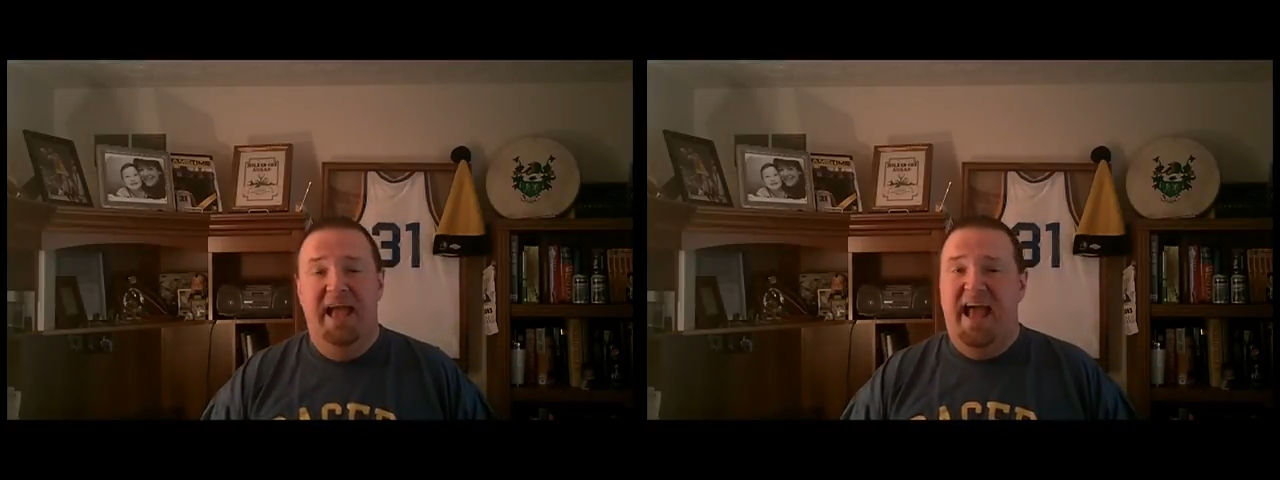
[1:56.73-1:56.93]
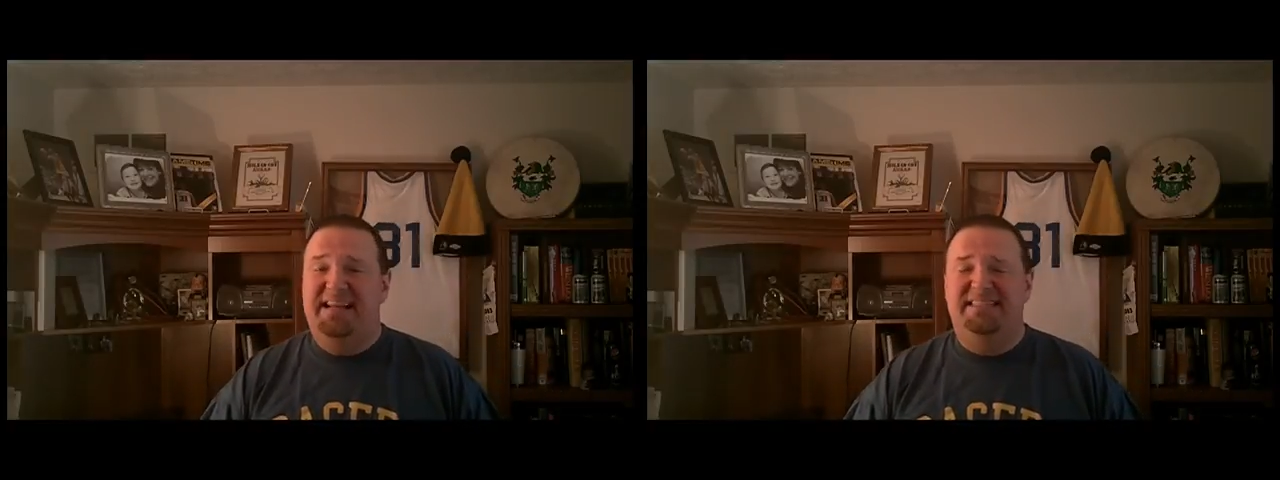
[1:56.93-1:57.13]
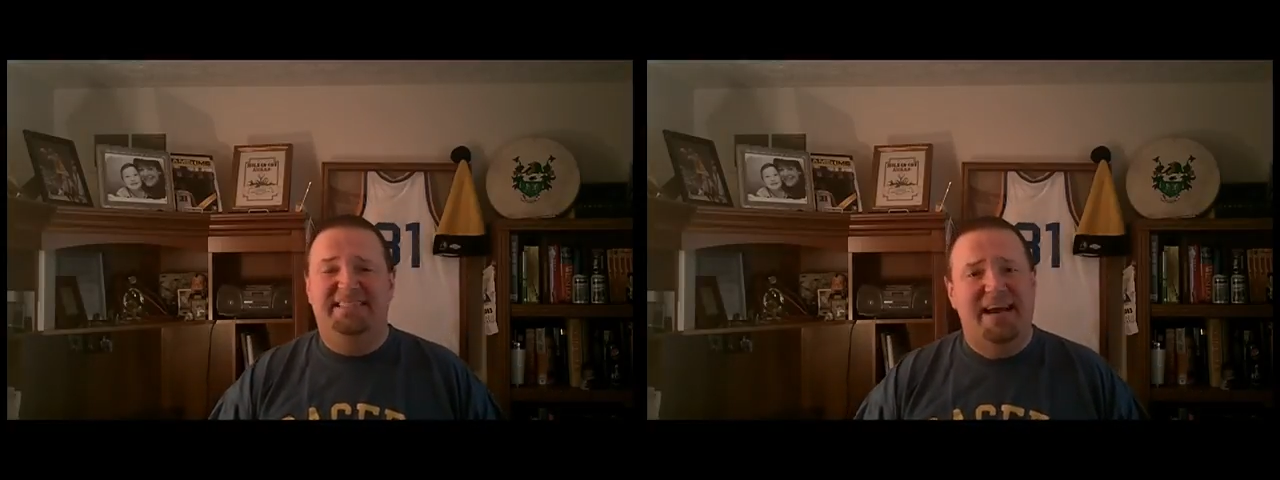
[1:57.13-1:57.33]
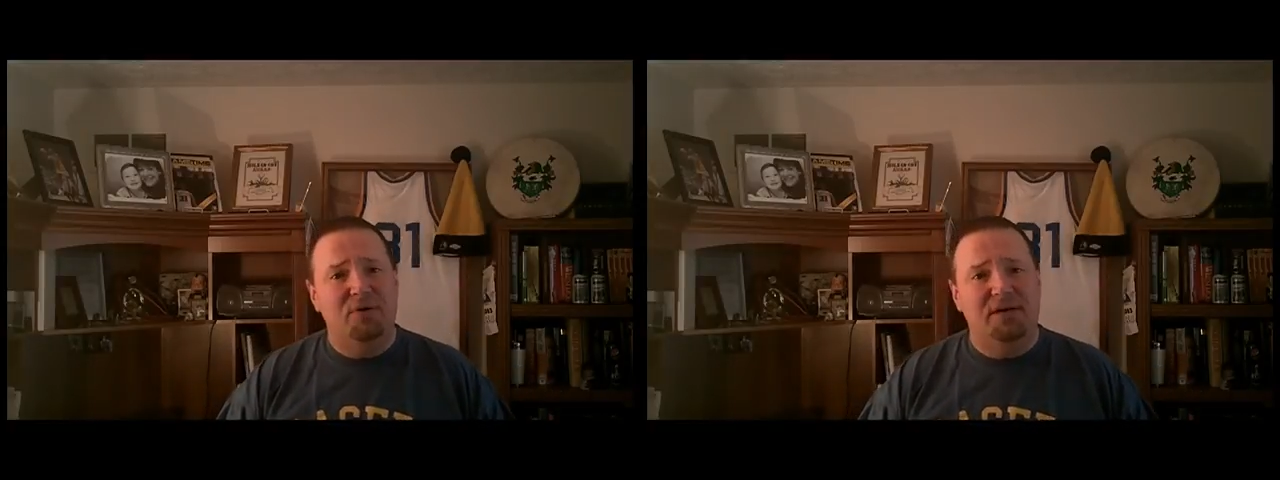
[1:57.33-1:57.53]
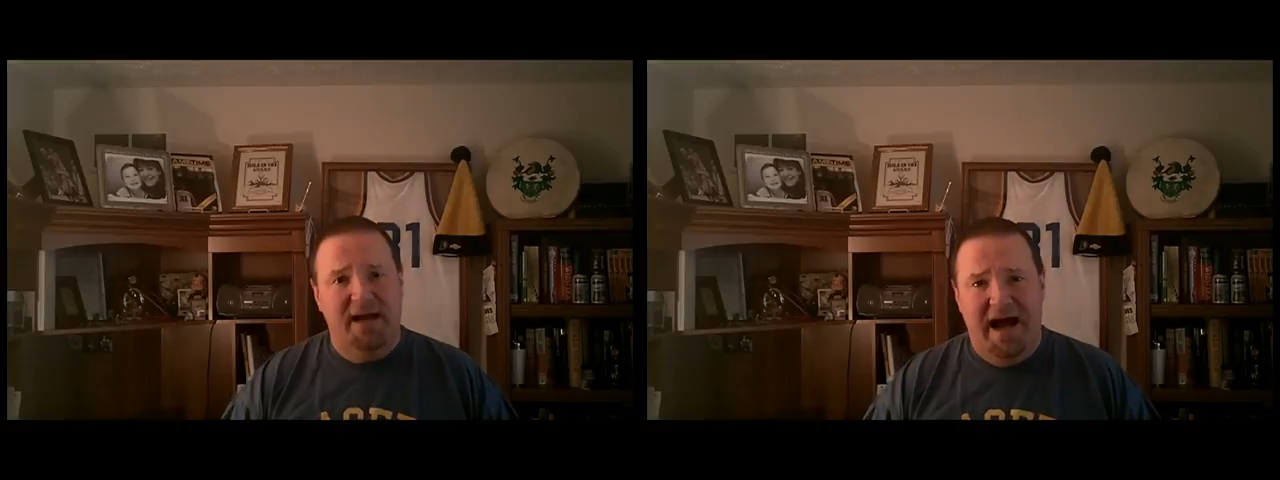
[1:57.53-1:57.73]
and
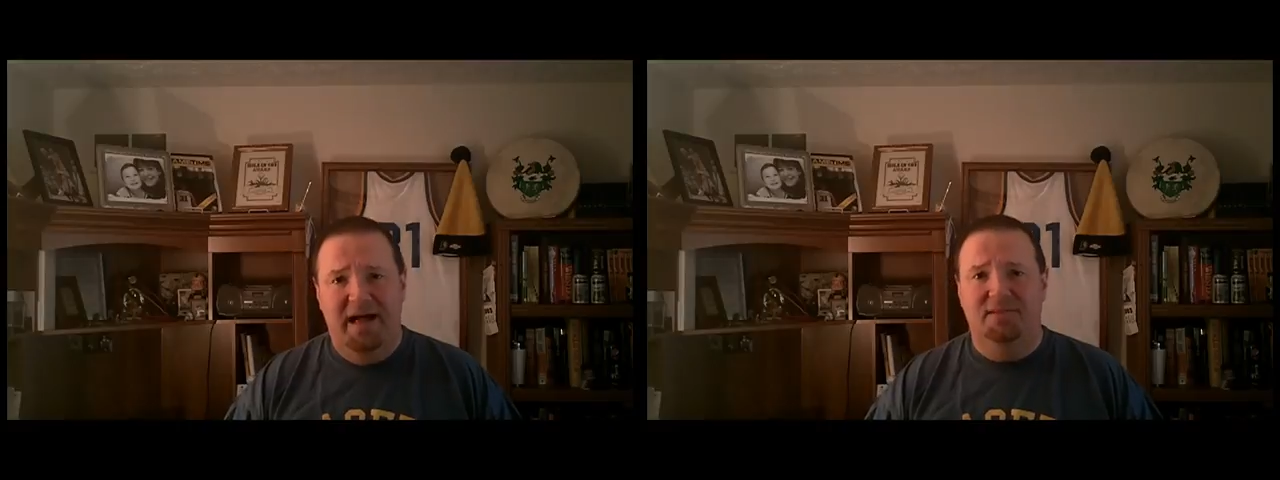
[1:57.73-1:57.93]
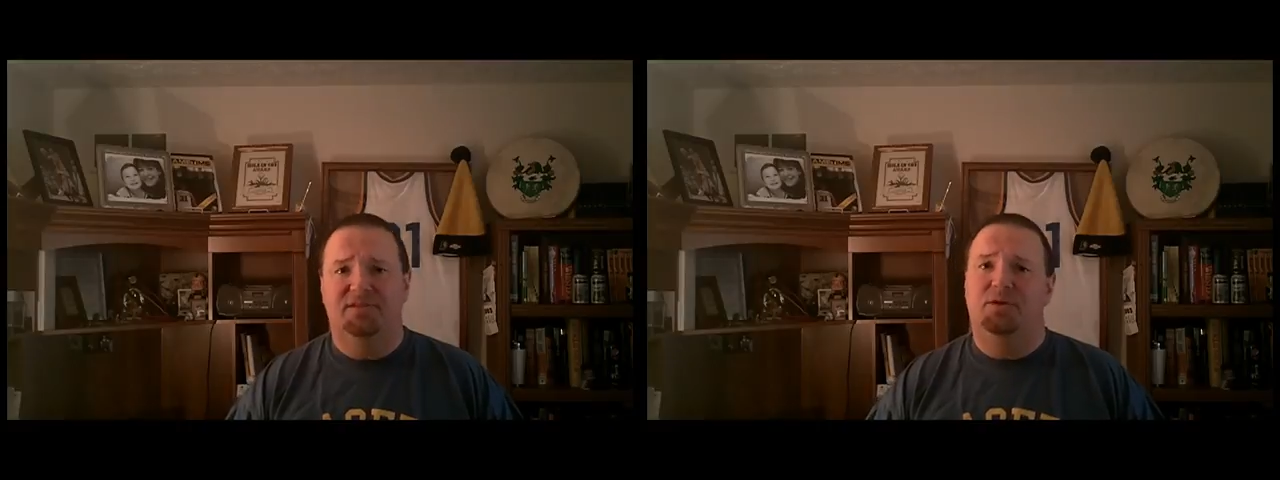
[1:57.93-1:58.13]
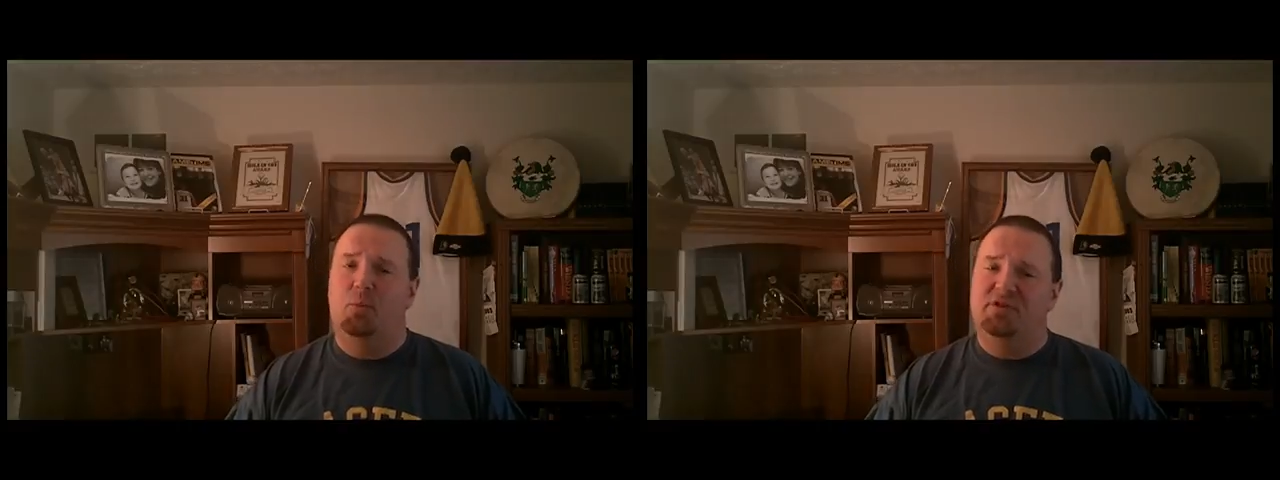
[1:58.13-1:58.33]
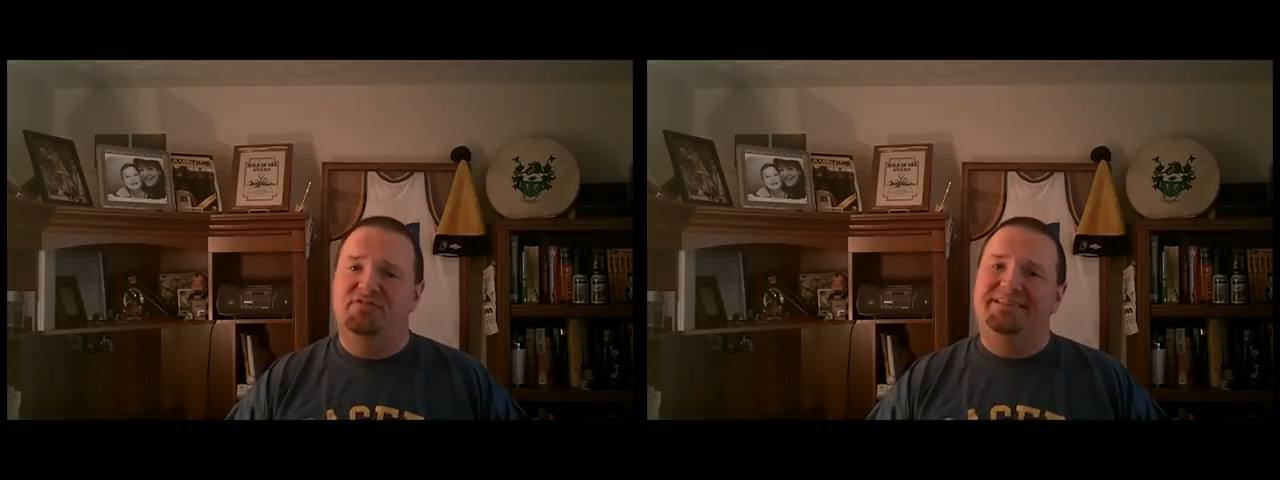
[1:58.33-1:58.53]
Darren Collison was